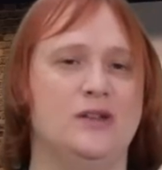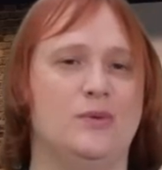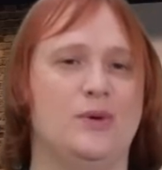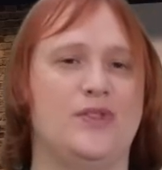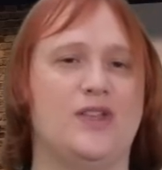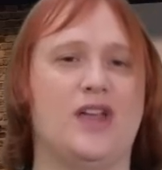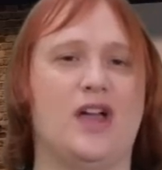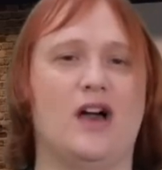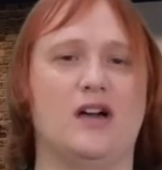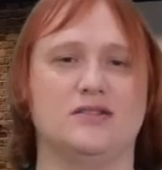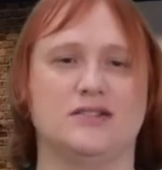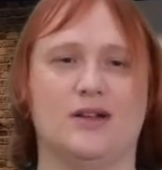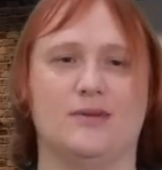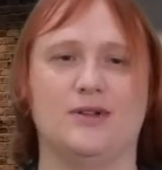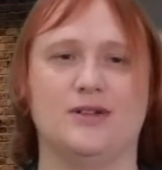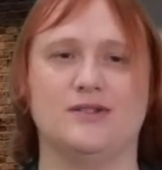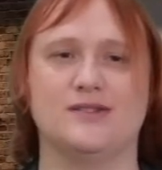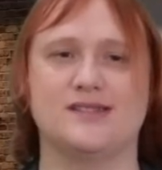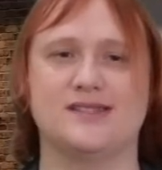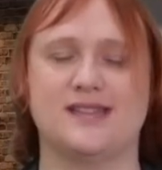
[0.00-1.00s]
with the car
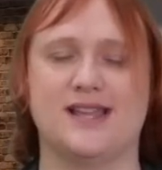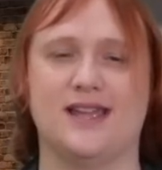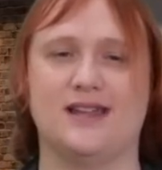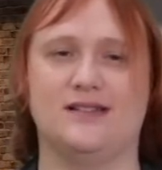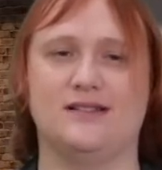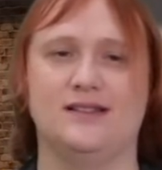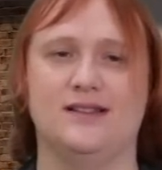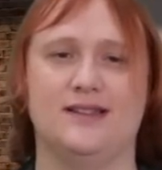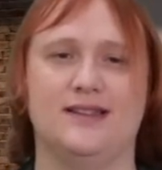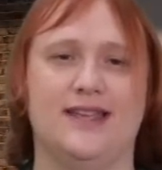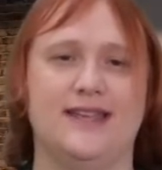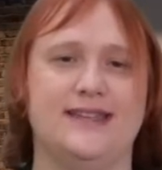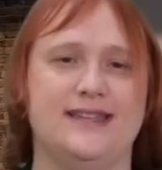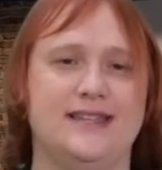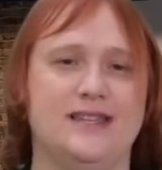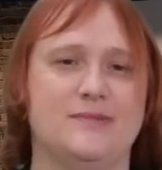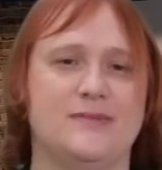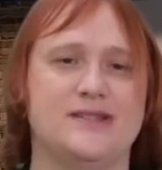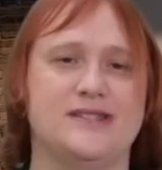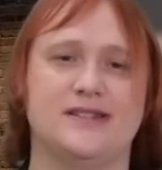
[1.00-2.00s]
going on sale
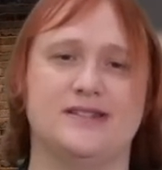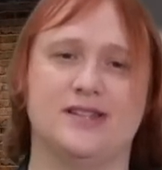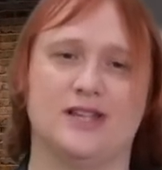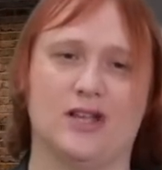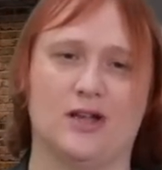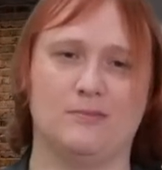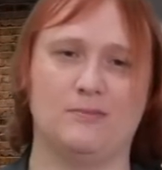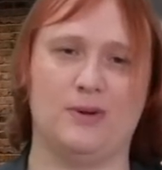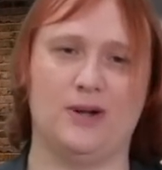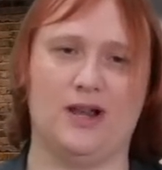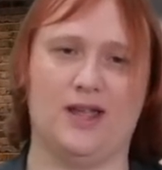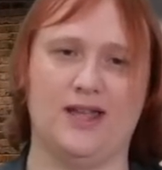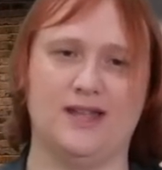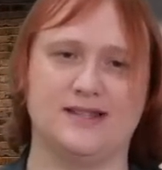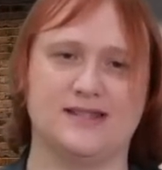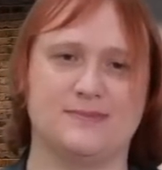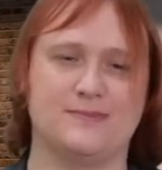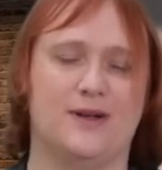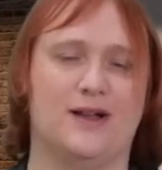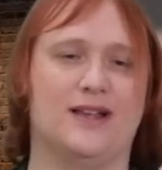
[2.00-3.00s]
in limited
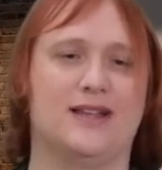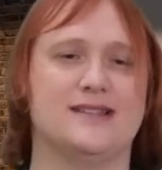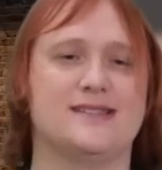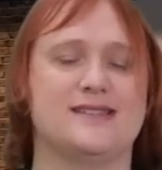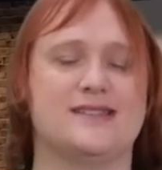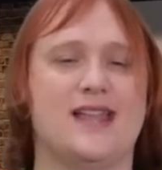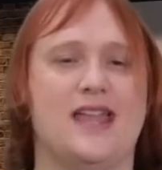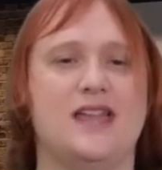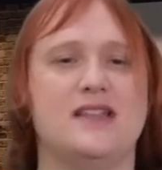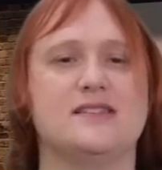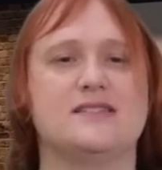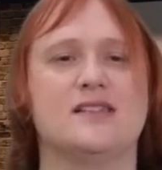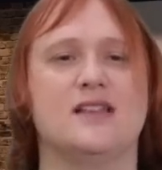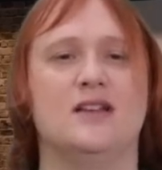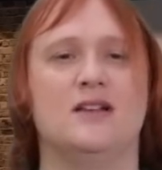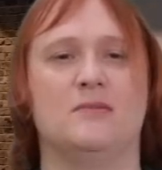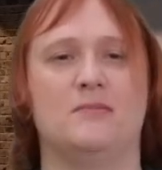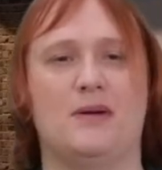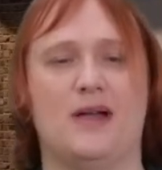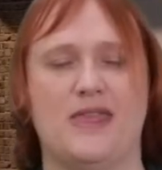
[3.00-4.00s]
compliance market states
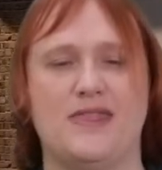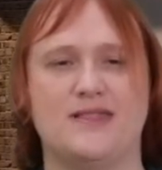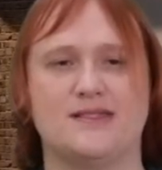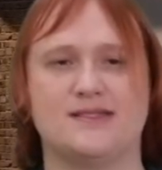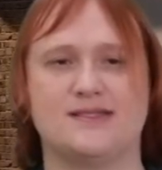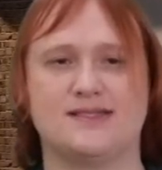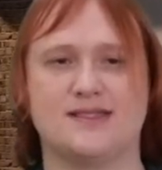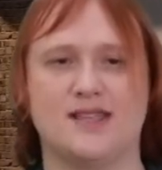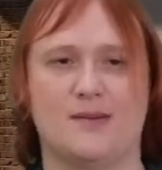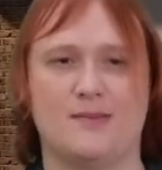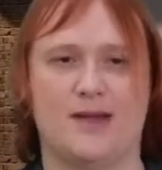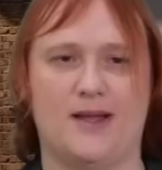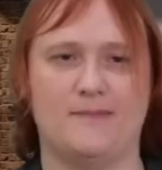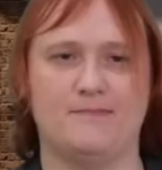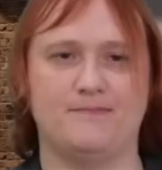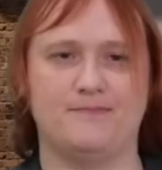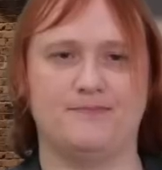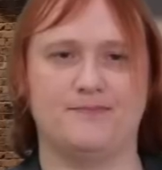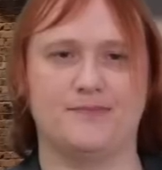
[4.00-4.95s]
by the summer.